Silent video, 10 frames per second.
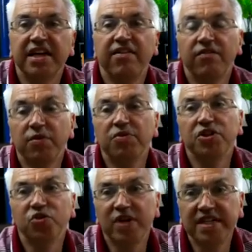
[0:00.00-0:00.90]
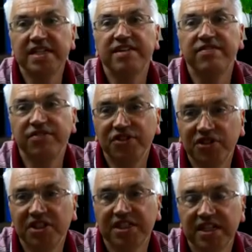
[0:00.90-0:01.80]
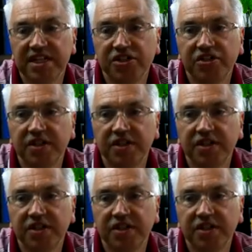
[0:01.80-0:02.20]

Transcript: from the 21st century.